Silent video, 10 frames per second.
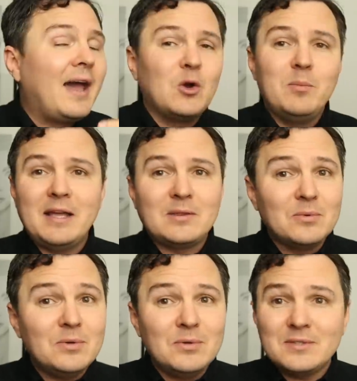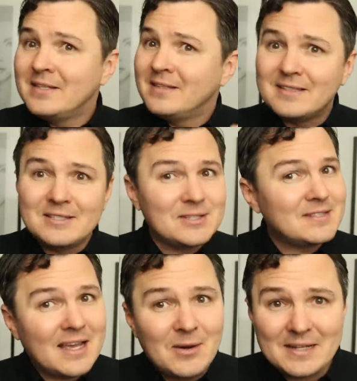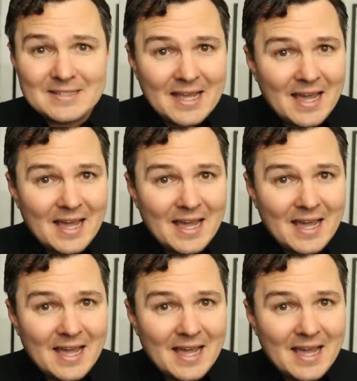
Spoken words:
I don't make the rules. This is just how it is,